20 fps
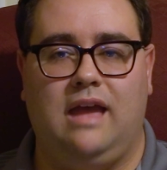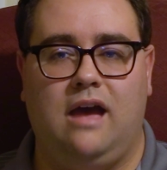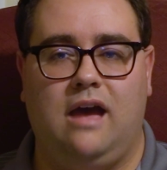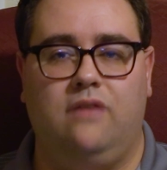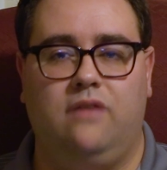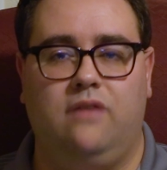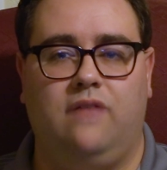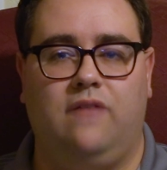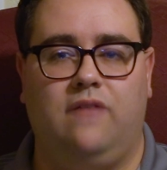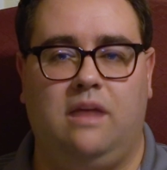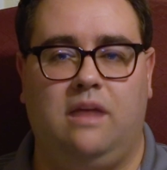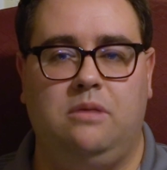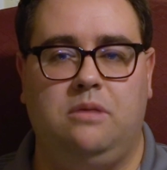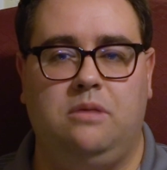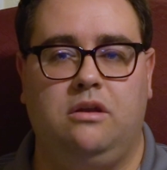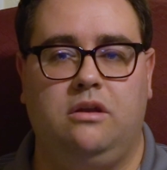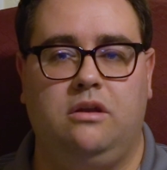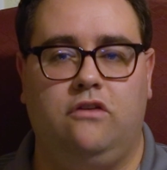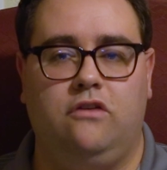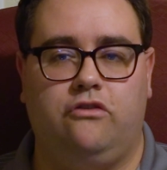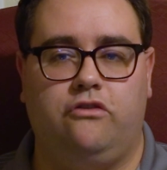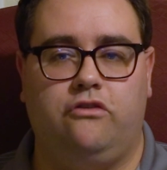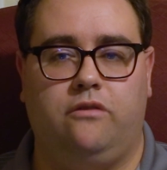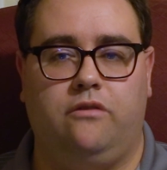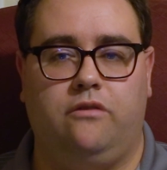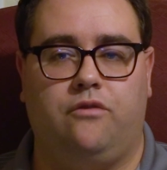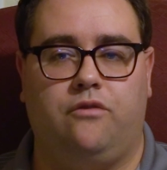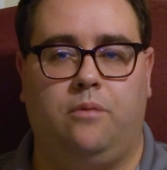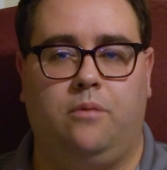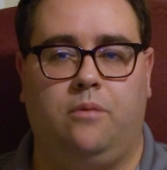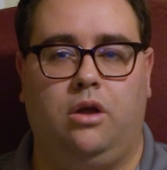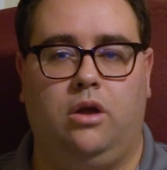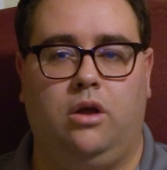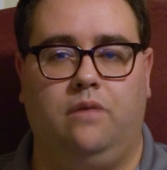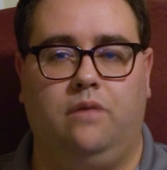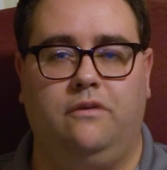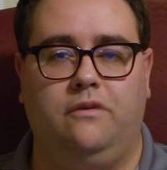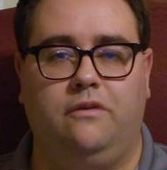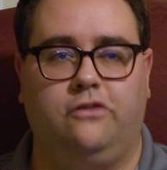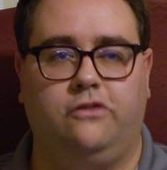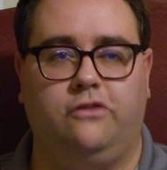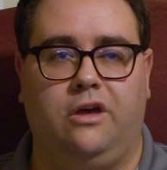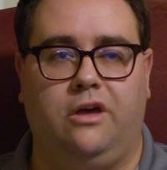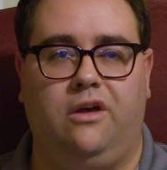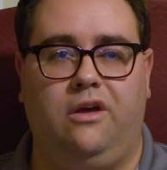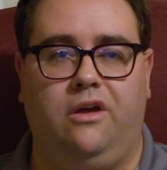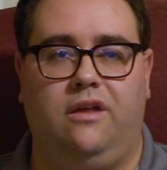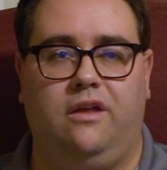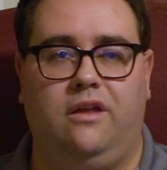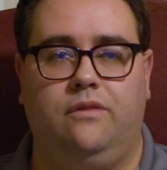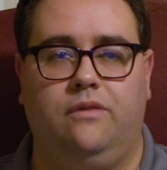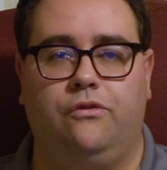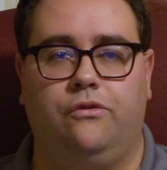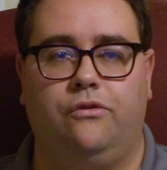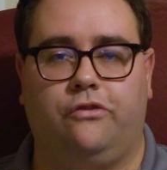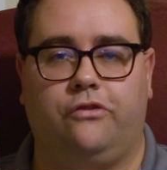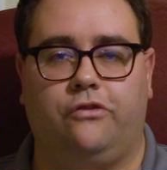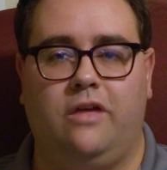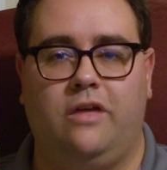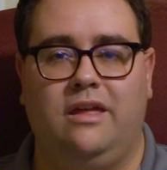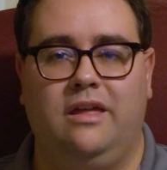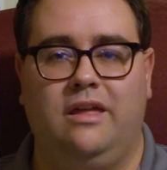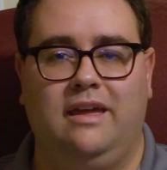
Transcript: out of ammunition from all of his guns.